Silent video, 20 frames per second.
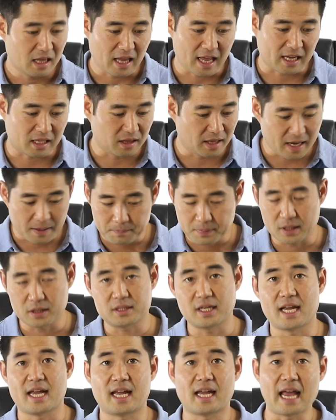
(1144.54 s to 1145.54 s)
like link
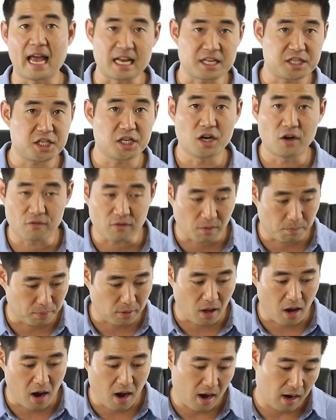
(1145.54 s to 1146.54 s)
building, SEO for
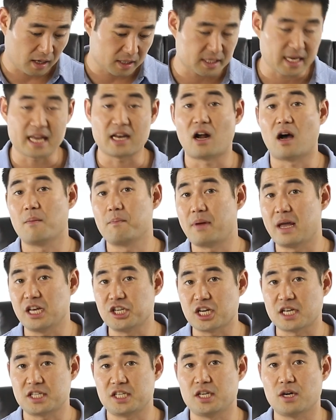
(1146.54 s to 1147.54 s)
blogs, and on page
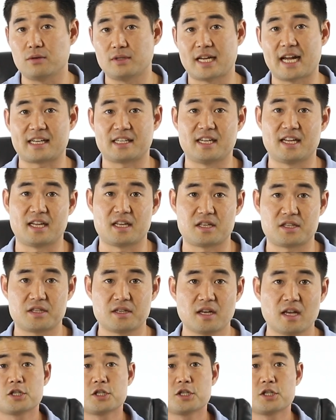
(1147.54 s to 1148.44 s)
SEO techniques.